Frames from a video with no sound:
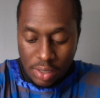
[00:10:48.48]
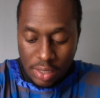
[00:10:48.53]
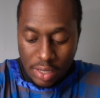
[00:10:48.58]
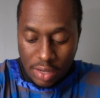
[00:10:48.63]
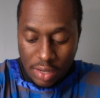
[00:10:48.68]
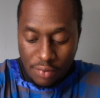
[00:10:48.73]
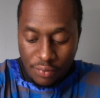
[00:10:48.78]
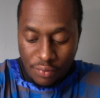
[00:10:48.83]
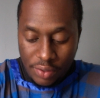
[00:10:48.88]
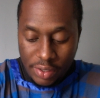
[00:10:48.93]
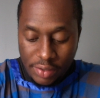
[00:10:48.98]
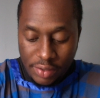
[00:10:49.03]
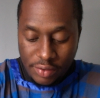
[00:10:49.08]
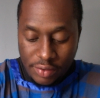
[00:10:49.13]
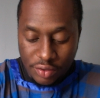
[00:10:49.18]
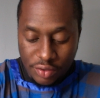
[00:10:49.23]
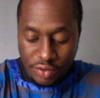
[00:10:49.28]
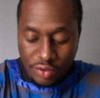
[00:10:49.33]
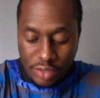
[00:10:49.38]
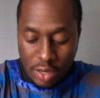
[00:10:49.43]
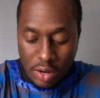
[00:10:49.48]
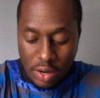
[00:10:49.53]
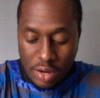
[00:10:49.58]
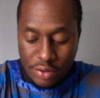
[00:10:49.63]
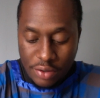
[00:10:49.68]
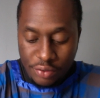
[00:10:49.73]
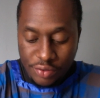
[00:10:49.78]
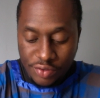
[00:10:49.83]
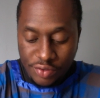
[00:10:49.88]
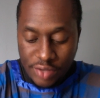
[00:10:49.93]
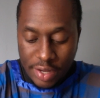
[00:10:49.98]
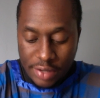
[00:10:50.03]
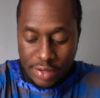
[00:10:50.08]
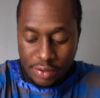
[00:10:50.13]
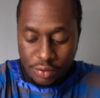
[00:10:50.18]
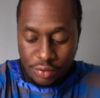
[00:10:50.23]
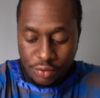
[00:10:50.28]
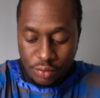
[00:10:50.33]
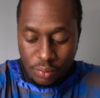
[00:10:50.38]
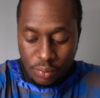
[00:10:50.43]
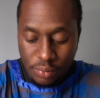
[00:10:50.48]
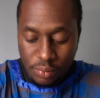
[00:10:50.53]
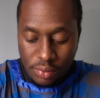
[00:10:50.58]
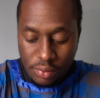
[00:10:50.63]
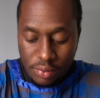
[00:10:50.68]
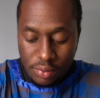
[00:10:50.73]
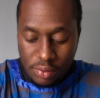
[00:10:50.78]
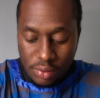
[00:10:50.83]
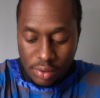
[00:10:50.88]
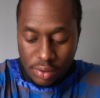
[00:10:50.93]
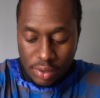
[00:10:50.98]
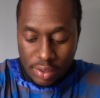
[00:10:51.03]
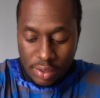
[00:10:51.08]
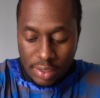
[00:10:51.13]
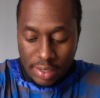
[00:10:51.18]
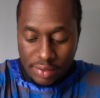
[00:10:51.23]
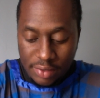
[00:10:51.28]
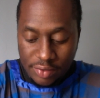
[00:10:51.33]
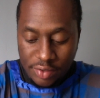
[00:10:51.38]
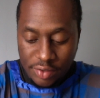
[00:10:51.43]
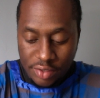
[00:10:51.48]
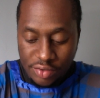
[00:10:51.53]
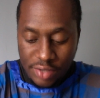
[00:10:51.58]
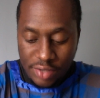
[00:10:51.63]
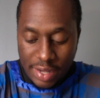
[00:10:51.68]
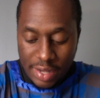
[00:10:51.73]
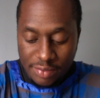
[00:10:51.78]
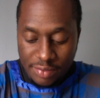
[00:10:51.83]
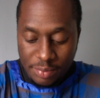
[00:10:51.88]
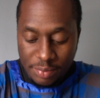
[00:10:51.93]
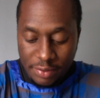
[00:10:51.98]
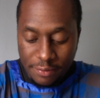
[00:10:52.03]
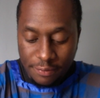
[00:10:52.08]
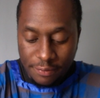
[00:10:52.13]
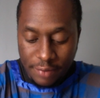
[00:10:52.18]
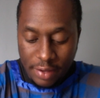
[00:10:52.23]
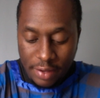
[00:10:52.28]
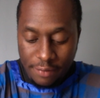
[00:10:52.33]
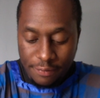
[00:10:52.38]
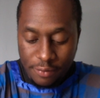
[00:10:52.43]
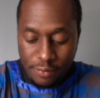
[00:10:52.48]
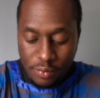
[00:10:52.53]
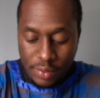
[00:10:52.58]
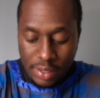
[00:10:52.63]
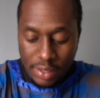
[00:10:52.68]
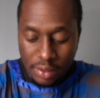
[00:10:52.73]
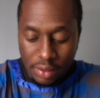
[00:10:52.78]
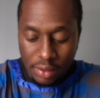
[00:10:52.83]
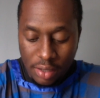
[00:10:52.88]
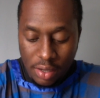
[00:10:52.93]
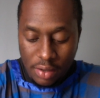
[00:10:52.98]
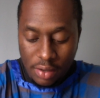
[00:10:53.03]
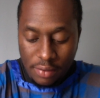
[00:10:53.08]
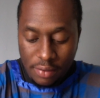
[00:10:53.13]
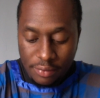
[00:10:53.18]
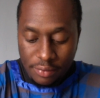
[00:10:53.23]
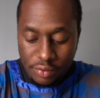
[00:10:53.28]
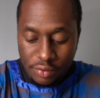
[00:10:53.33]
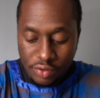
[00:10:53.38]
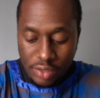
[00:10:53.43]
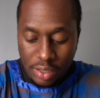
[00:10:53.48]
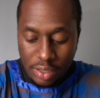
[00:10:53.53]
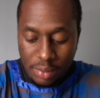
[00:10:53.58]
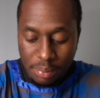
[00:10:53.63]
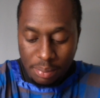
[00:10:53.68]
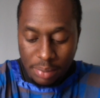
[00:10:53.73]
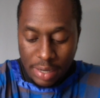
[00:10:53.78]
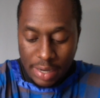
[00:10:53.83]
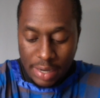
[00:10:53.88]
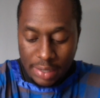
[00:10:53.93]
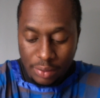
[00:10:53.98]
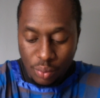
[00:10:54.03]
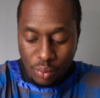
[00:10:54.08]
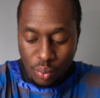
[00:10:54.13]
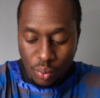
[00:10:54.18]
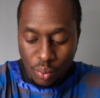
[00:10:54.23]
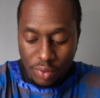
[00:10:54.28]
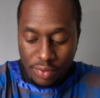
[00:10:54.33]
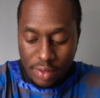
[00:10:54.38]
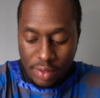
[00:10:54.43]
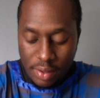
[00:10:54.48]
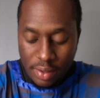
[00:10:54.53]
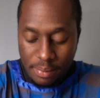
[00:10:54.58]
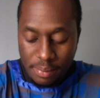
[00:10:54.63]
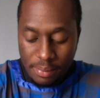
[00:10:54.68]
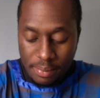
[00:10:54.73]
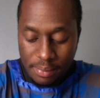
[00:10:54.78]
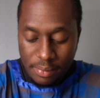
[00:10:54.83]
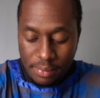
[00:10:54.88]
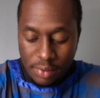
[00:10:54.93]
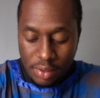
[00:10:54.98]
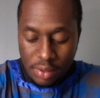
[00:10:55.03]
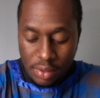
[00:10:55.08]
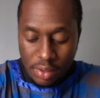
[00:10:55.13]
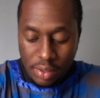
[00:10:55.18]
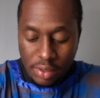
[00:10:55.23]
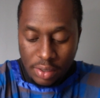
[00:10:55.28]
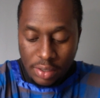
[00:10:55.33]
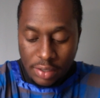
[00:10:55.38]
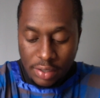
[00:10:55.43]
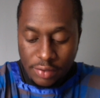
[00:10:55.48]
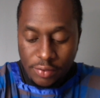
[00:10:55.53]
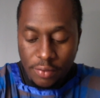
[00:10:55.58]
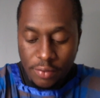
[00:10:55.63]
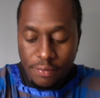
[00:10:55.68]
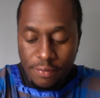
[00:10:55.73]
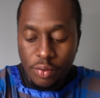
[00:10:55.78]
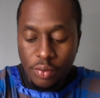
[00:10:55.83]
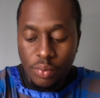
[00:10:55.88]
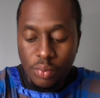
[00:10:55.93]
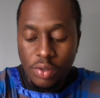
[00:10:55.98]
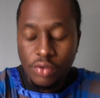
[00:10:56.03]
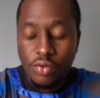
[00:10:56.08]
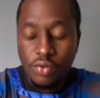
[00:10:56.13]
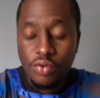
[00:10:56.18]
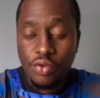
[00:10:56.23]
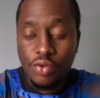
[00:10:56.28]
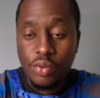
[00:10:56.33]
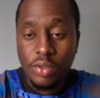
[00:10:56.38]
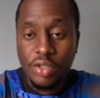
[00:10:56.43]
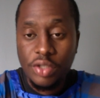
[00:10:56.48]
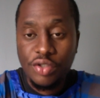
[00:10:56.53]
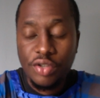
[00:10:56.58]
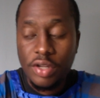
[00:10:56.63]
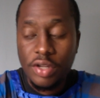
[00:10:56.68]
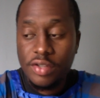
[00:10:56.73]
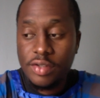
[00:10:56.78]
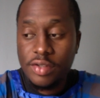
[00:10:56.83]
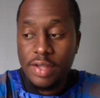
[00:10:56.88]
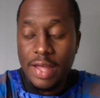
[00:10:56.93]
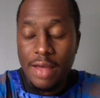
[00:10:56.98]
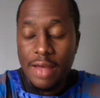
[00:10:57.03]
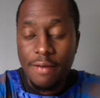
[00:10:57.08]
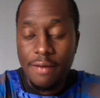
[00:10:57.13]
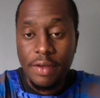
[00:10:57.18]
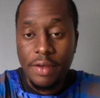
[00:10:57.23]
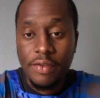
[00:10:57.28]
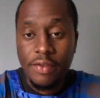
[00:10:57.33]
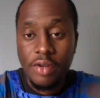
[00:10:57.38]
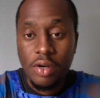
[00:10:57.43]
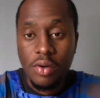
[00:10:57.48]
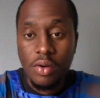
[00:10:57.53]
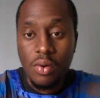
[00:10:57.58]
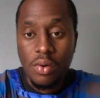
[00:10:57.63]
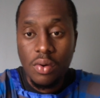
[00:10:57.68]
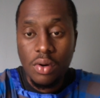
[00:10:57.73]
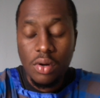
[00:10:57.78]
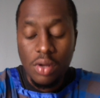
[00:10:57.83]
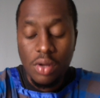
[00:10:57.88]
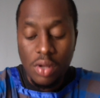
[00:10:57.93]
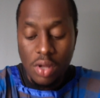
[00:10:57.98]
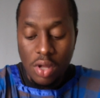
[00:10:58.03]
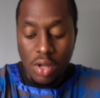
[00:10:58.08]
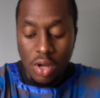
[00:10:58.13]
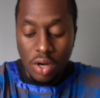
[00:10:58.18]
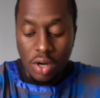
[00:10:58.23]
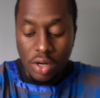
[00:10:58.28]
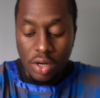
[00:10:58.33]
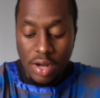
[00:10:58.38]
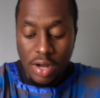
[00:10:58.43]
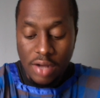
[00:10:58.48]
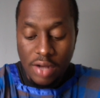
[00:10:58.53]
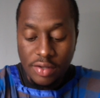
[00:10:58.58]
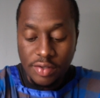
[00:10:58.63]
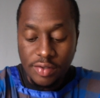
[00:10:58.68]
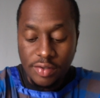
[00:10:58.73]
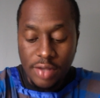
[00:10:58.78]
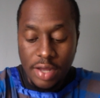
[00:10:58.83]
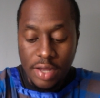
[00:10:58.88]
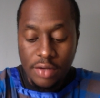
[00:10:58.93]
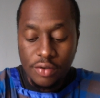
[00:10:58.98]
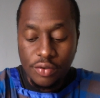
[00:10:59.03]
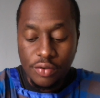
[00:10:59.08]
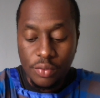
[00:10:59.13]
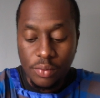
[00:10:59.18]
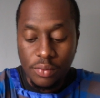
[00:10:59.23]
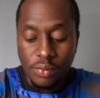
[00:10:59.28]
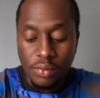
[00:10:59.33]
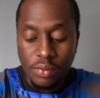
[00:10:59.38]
It reads, shall understand the truth, and such as be faithful in love shall abide with him. Yeah, so for the ones who truly trust and have faith in the Lord are going to understand the truth.